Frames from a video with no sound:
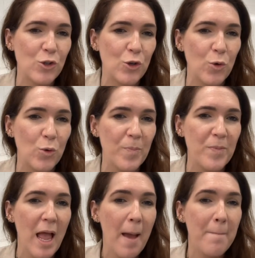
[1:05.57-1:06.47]
tool,
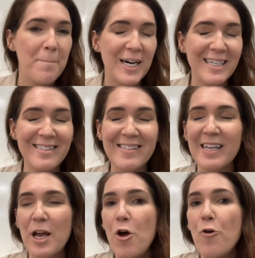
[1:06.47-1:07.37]

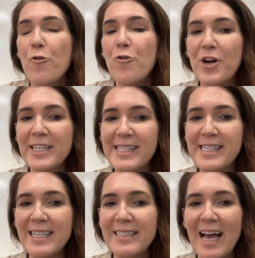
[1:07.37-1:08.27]
but
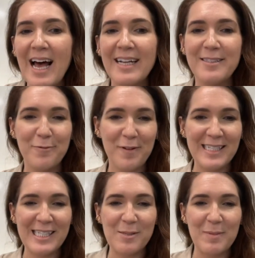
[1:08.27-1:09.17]
recent
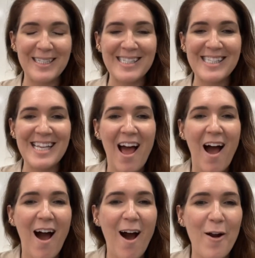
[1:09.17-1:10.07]
advancements
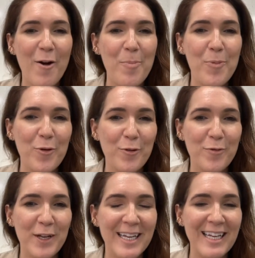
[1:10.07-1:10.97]
are
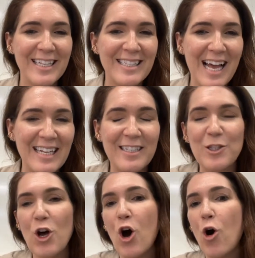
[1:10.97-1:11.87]
proving that
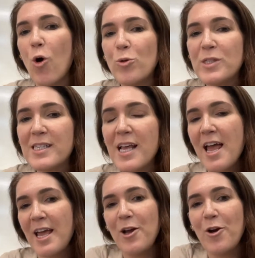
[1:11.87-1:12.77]
it holds
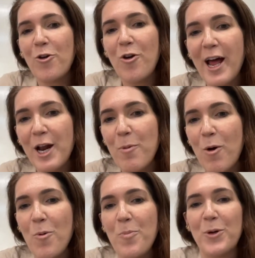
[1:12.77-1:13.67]

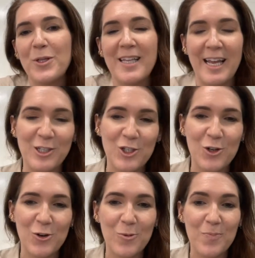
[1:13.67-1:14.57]
incredible
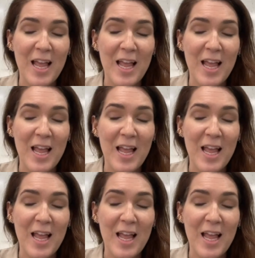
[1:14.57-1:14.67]
potential.